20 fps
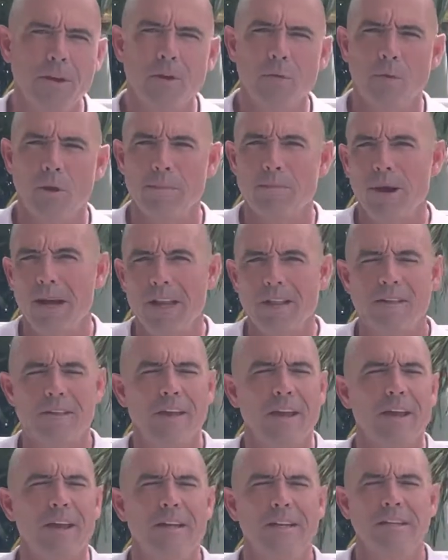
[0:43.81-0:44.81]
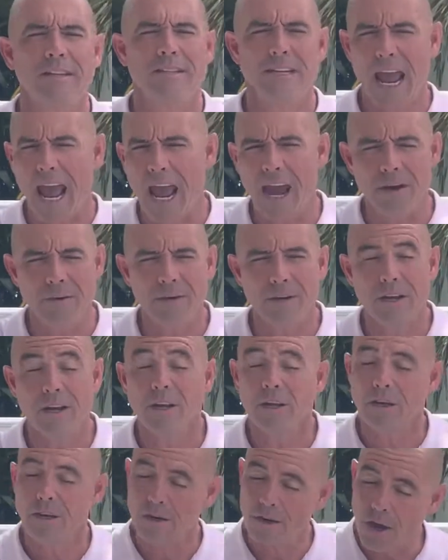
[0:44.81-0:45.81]
We might say down,
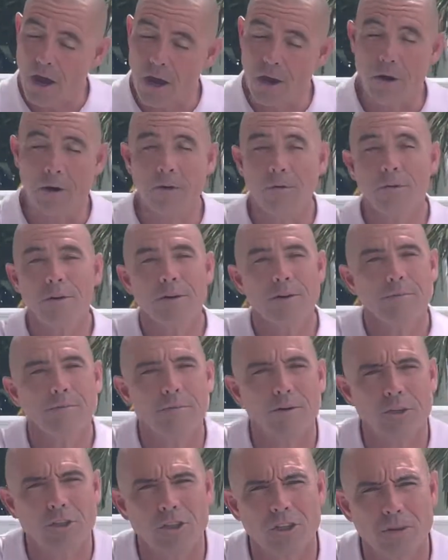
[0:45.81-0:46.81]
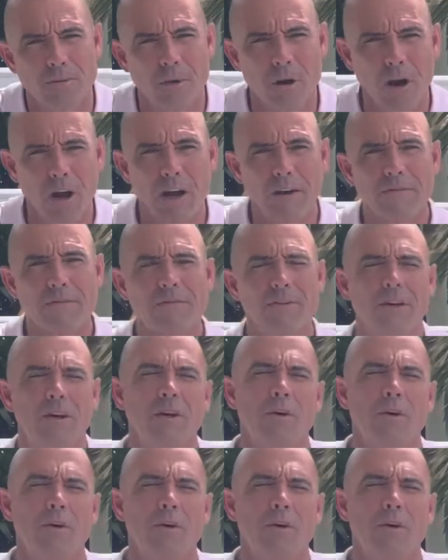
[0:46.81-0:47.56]
no, push them off.